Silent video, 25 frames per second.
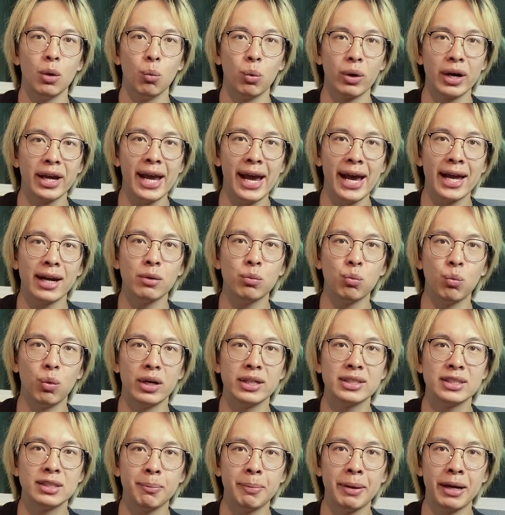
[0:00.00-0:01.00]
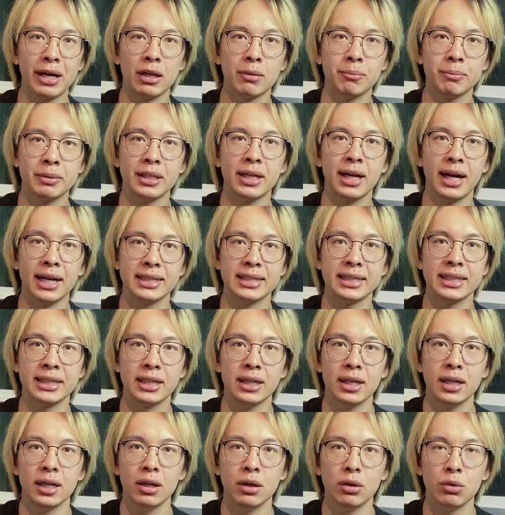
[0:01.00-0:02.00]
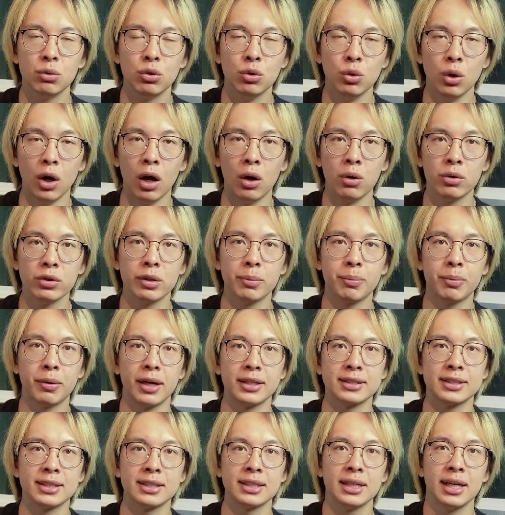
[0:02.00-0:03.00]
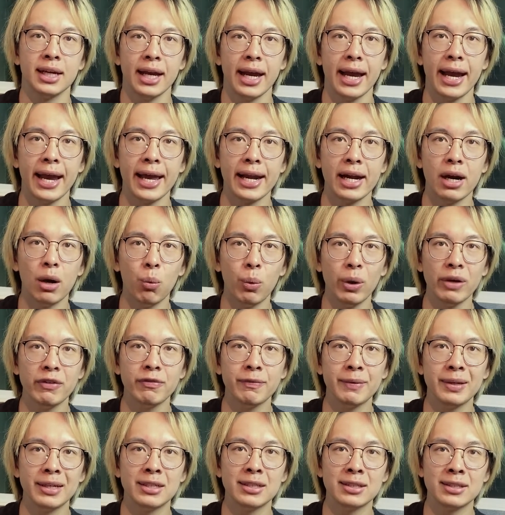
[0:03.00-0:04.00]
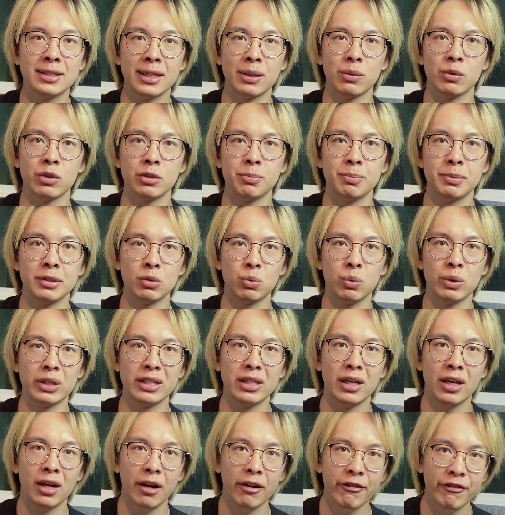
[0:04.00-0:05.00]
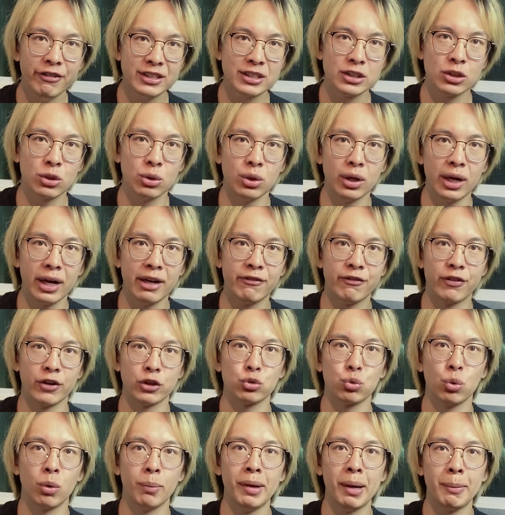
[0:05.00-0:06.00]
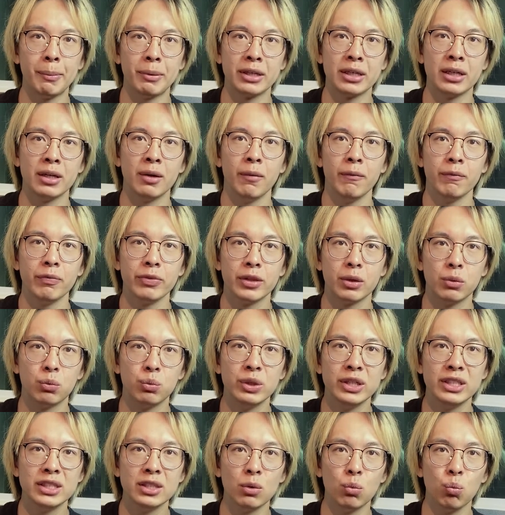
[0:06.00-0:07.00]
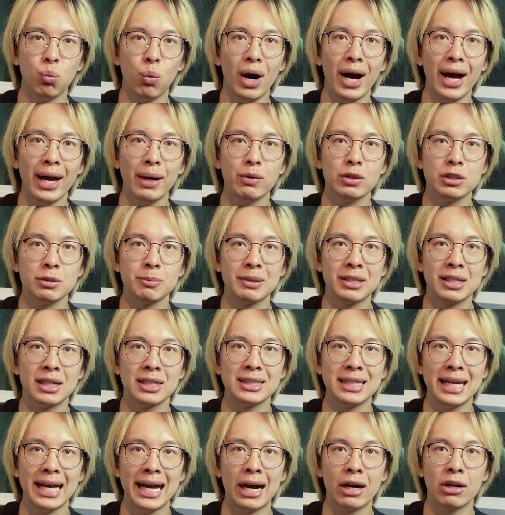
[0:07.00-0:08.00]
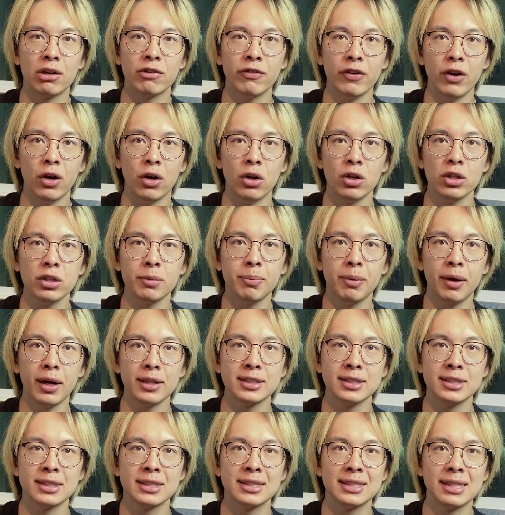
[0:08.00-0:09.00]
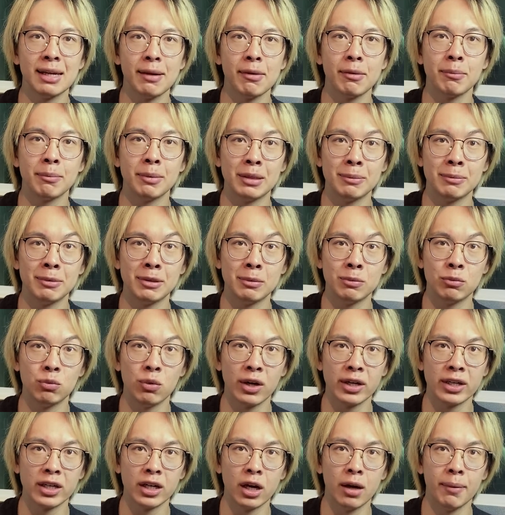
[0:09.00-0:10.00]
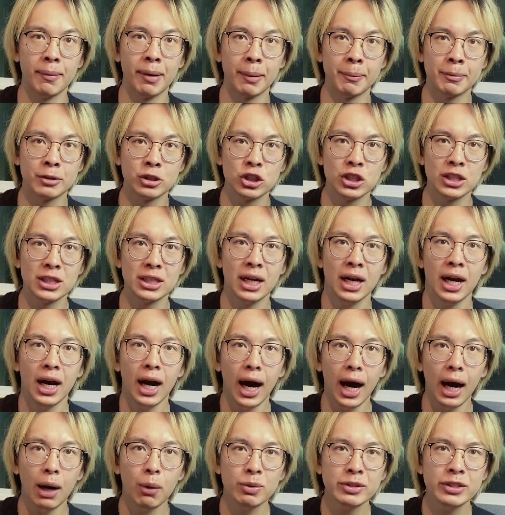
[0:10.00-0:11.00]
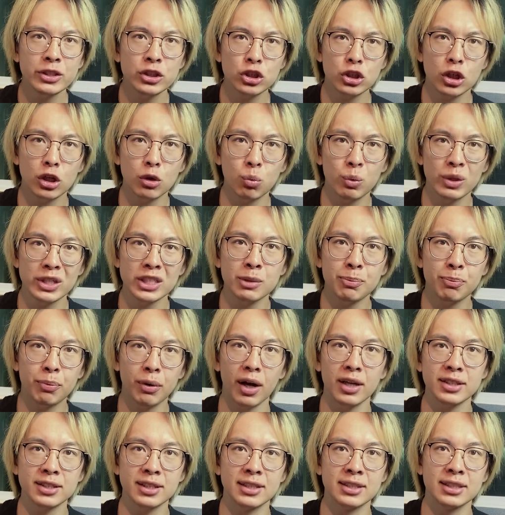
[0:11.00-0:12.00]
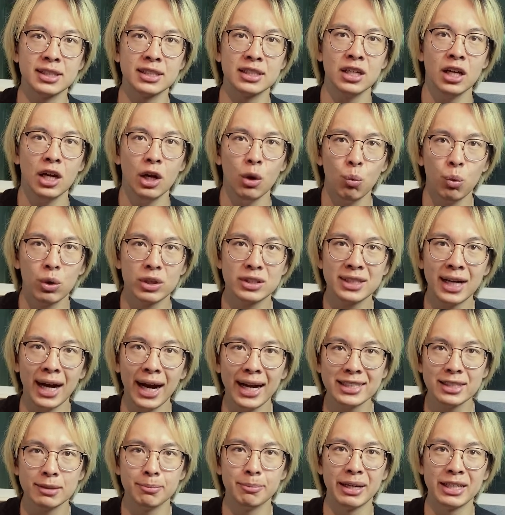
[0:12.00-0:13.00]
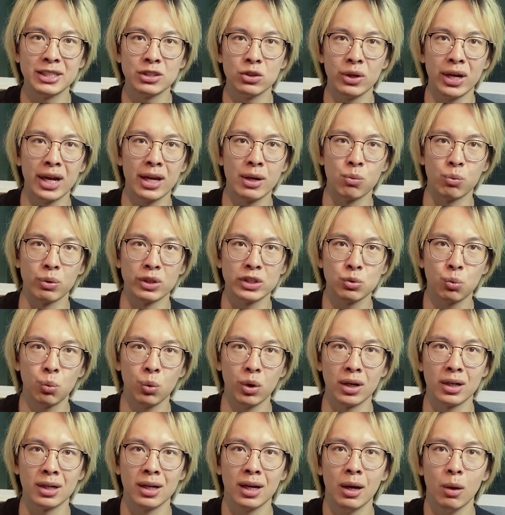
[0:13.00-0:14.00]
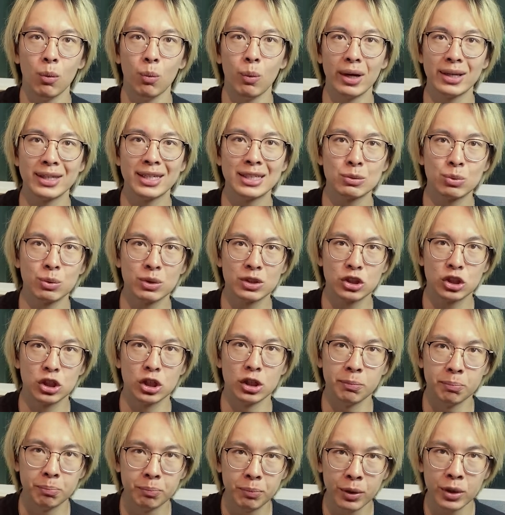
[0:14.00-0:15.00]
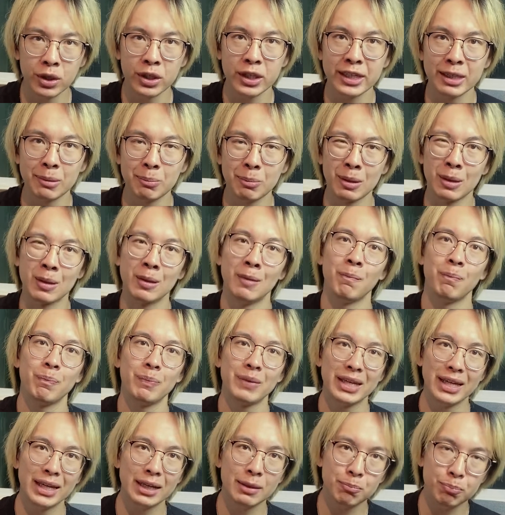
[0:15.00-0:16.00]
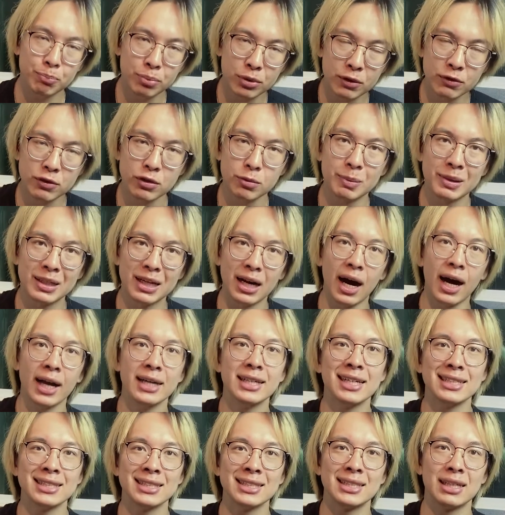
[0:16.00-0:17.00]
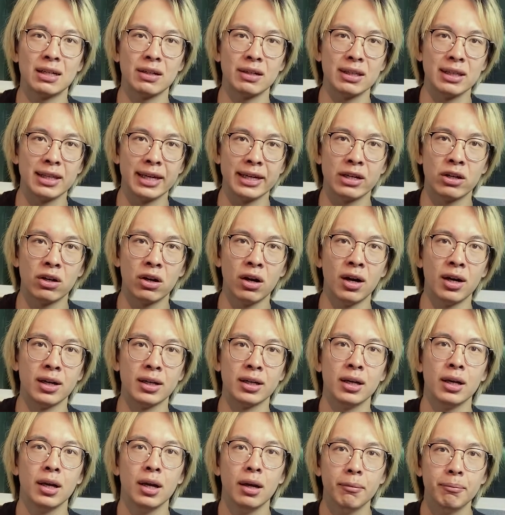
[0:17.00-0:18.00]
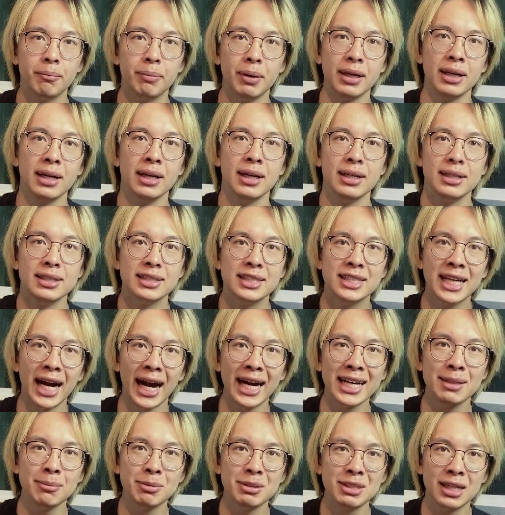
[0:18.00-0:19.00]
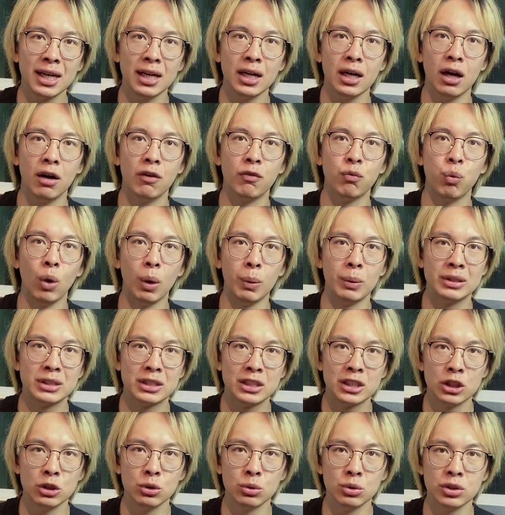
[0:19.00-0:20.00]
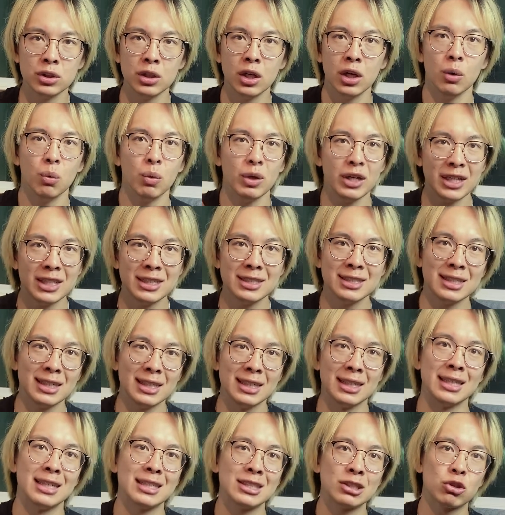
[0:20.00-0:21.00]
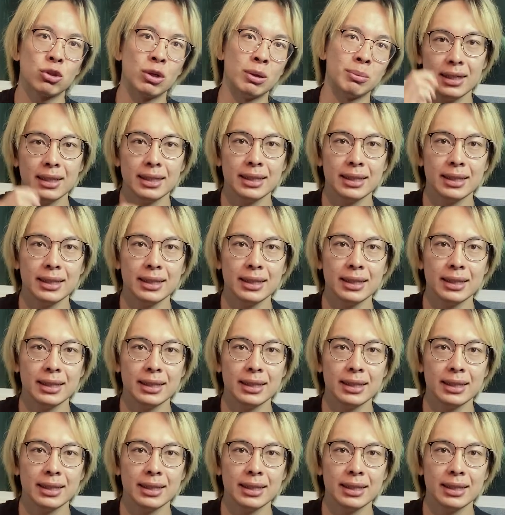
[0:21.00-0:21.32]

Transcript: What I added was the parent PID who owned the process and a way for me to distinguish between physical and virtual memory. The reason why was because out of all the processes that may be running on my machine, I wasn't sure which processes were tied to Bazel and which weren't. While this was good bookkeeping, It proved to be unnecessary later on, but 90% of what was used is in the script.